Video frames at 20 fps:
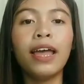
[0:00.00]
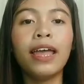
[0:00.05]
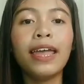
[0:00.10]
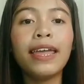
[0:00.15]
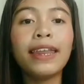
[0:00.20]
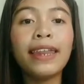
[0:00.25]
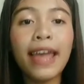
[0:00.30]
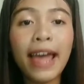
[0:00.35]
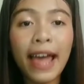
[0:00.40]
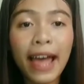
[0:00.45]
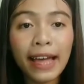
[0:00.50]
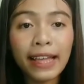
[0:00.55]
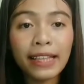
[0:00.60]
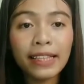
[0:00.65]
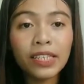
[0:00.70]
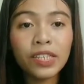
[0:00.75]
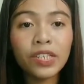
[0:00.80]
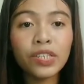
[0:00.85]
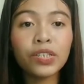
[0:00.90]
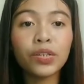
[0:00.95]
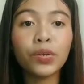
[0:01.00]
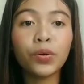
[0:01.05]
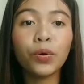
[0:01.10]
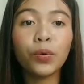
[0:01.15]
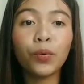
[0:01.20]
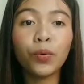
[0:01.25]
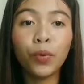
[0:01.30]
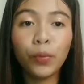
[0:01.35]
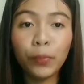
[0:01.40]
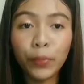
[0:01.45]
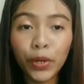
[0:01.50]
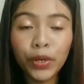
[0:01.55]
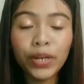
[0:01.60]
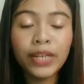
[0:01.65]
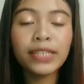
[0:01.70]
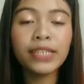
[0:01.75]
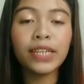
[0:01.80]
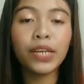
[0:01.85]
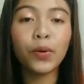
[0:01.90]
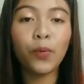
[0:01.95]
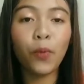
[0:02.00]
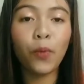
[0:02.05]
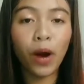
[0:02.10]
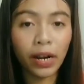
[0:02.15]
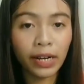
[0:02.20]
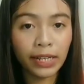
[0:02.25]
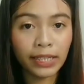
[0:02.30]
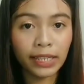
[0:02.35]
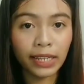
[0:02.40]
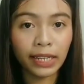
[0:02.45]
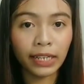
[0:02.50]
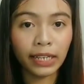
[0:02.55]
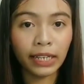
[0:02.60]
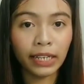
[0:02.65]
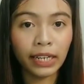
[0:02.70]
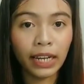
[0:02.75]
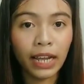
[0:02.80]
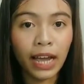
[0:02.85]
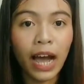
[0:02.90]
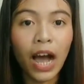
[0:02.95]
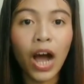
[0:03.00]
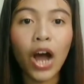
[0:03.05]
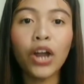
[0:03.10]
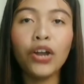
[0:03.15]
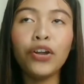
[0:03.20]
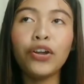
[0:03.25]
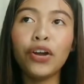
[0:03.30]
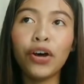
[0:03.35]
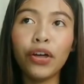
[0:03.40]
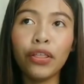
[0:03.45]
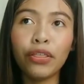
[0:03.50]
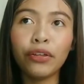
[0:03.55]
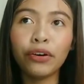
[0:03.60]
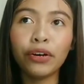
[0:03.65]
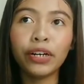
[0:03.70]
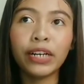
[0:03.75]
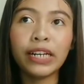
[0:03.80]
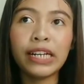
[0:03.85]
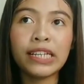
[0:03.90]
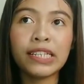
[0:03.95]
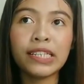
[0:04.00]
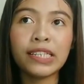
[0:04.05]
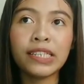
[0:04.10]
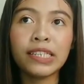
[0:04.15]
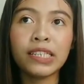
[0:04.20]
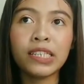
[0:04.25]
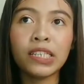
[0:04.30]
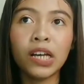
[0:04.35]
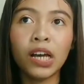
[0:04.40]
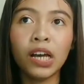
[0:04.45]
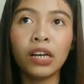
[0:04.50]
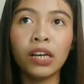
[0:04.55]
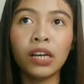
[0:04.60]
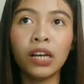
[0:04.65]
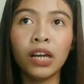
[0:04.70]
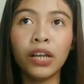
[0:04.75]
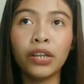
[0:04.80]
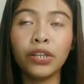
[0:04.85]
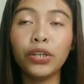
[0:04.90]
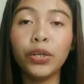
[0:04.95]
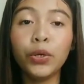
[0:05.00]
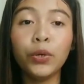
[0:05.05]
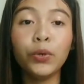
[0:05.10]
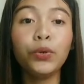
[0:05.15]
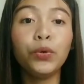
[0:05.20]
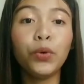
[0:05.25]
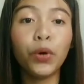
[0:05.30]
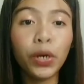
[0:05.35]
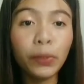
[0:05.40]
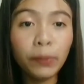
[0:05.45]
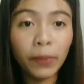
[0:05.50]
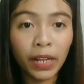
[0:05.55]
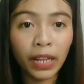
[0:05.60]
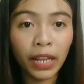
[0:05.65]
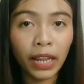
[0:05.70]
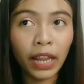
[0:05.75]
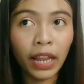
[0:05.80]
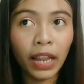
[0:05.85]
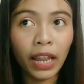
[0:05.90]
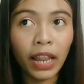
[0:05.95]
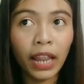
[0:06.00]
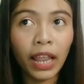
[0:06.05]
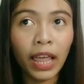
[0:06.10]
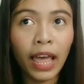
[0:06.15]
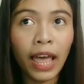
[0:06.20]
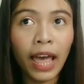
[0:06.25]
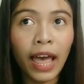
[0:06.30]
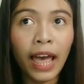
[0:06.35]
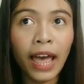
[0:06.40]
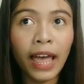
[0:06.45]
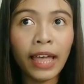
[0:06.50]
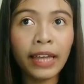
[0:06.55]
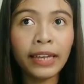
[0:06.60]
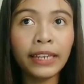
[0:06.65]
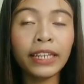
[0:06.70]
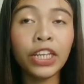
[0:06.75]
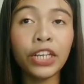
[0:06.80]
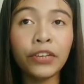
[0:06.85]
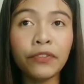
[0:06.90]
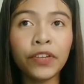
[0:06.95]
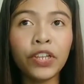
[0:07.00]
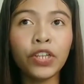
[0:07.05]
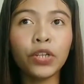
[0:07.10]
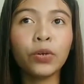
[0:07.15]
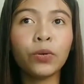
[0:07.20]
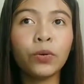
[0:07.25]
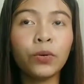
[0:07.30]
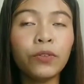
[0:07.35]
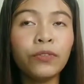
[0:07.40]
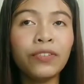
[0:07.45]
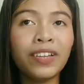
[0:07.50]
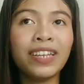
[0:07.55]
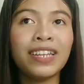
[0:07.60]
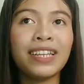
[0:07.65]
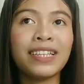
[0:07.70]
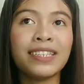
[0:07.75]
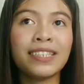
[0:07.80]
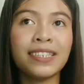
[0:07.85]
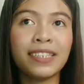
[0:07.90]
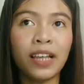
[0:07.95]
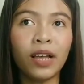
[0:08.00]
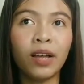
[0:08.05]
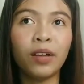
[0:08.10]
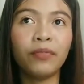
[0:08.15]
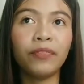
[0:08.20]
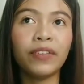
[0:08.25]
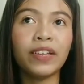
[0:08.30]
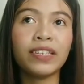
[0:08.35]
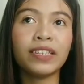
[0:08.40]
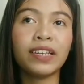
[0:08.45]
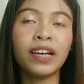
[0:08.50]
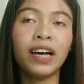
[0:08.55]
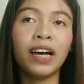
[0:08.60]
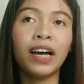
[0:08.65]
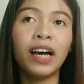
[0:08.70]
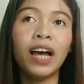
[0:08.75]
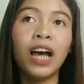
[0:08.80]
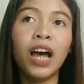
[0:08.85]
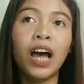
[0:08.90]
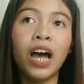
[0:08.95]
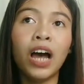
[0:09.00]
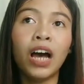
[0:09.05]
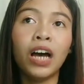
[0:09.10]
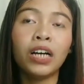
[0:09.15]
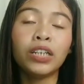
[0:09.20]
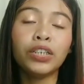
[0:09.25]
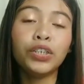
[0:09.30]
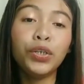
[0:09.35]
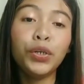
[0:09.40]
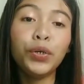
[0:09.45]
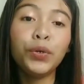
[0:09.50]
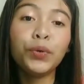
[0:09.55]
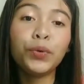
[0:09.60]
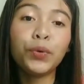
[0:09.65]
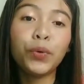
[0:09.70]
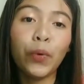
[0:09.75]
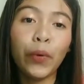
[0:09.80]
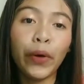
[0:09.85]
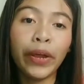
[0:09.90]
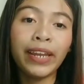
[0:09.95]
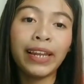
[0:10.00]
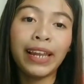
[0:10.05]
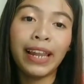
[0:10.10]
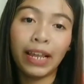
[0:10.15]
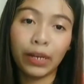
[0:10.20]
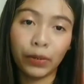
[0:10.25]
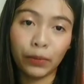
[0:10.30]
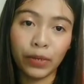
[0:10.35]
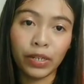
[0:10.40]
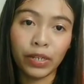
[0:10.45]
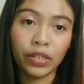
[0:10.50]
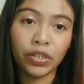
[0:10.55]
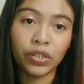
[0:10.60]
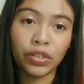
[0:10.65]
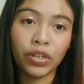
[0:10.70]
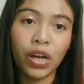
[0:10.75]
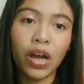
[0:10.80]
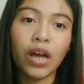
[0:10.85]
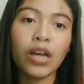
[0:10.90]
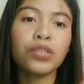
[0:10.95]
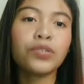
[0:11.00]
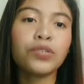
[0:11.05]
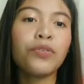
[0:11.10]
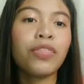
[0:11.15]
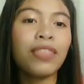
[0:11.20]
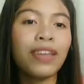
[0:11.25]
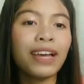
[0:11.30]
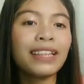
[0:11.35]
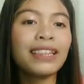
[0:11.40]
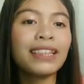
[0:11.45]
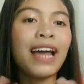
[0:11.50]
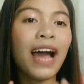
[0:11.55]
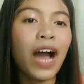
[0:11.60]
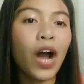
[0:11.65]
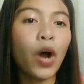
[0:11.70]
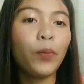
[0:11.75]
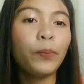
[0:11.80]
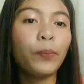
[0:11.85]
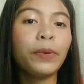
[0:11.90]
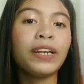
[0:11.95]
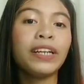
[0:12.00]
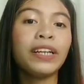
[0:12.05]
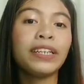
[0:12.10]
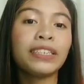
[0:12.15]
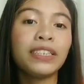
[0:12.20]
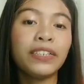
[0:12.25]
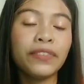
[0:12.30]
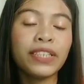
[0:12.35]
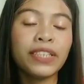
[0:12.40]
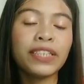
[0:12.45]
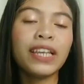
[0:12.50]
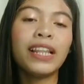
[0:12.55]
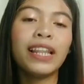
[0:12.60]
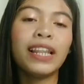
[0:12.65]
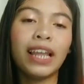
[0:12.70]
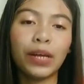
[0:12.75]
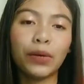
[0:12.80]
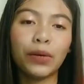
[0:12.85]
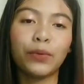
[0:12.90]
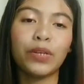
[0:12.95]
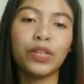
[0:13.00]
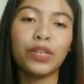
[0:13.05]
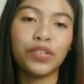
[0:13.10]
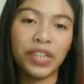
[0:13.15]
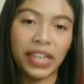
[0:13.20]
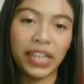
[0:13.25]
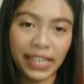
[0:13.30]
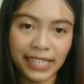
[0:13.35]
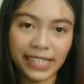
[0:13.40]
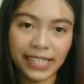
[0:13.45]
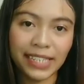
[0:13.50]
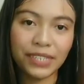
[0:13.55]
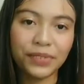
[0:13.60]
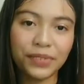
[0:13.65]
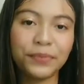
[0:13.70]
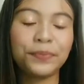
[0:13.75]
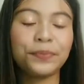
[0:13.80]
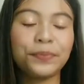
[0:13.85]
enhanced community quarantine. Another is new normal. And even COVID itself is a new coin language. So that's how productivity language is.